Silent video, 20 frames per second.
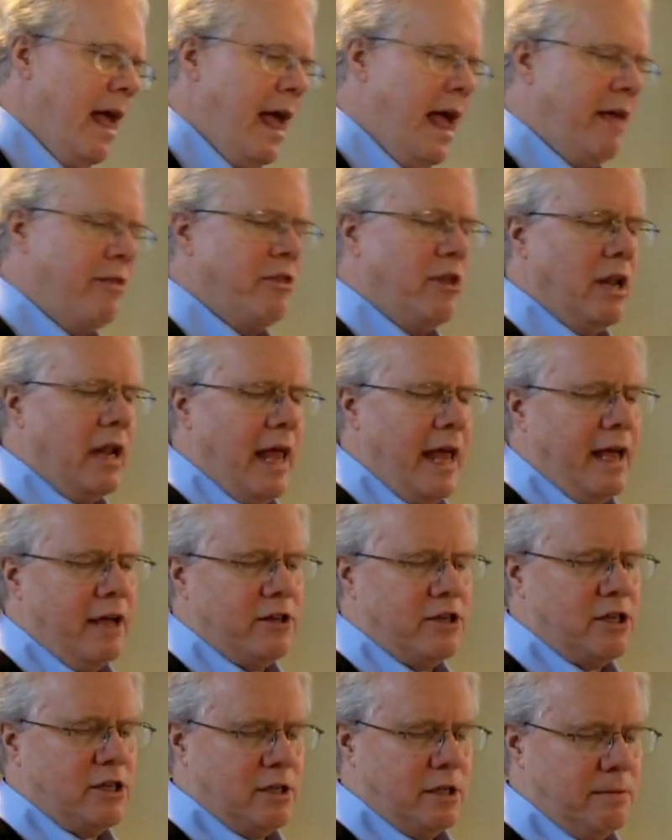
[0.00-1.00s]
And the
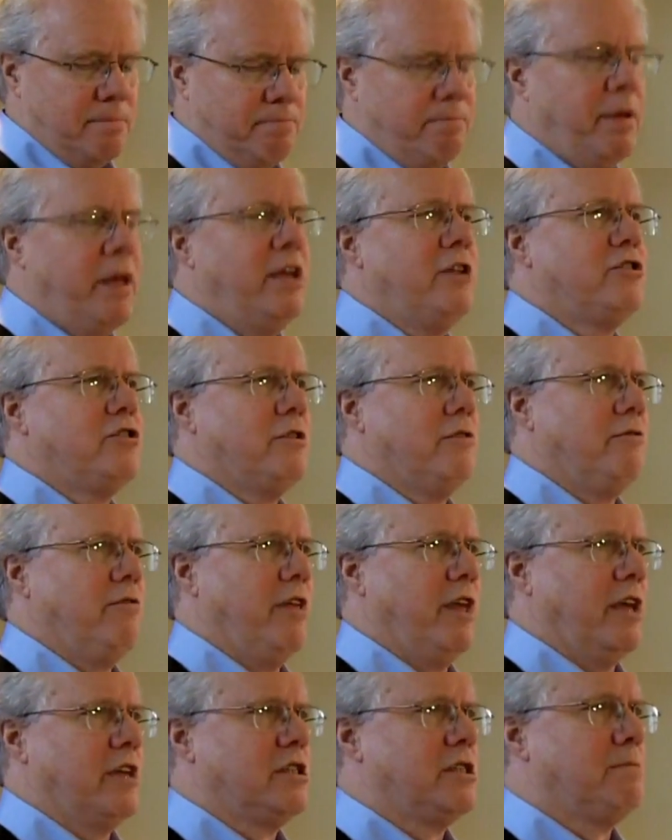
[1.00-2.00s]
last piece of
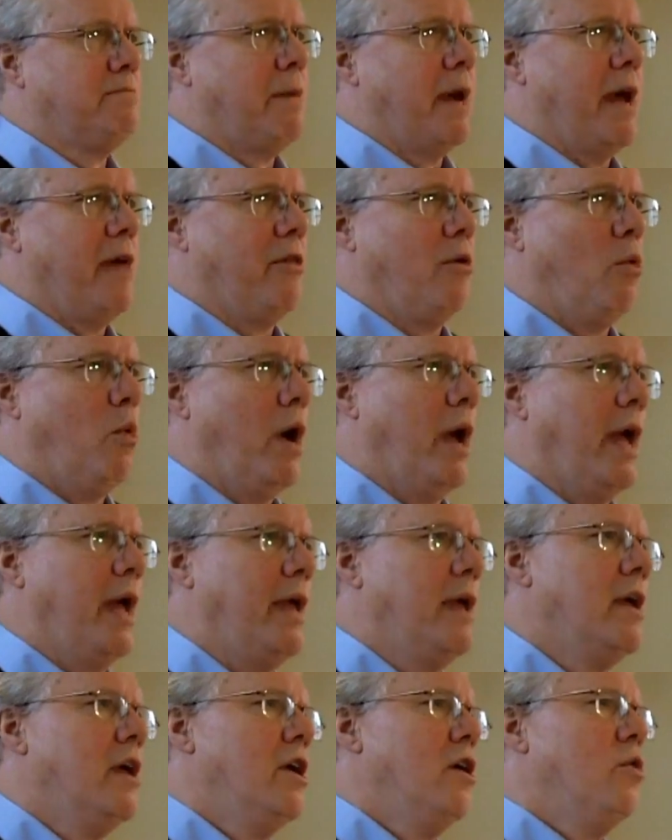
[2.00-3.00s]
this, by the
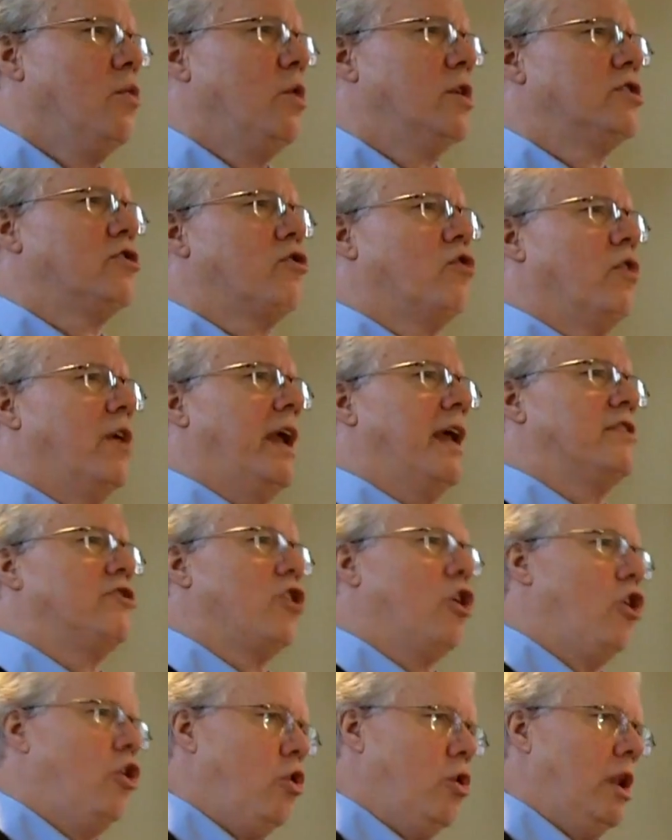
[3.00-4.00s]
way, which creates
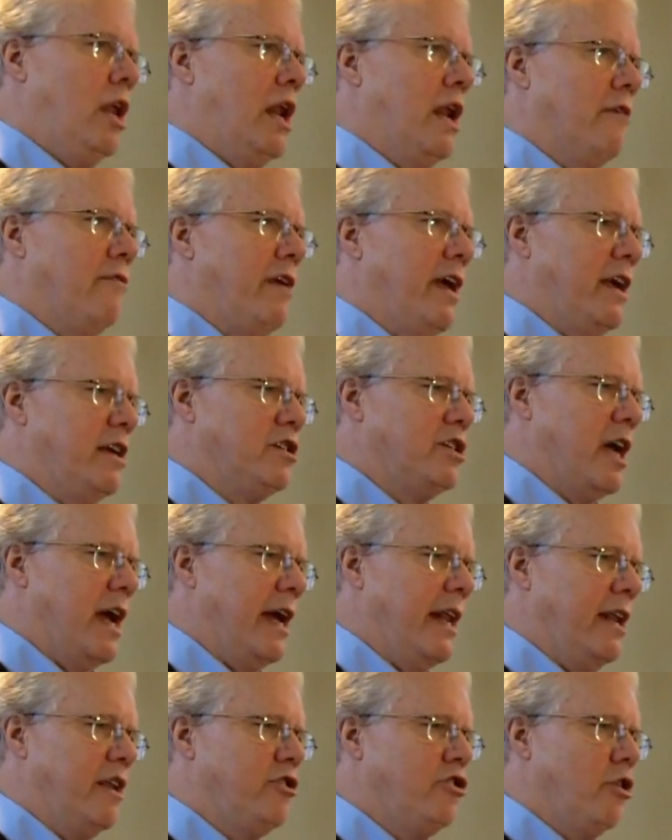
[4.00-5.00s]
a whole lot of
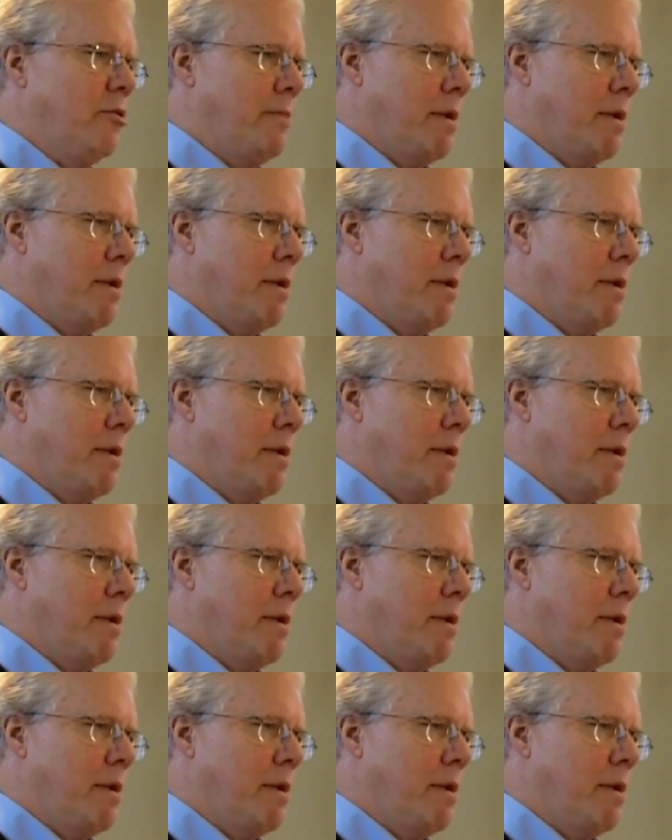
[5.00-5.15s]
anxiety too.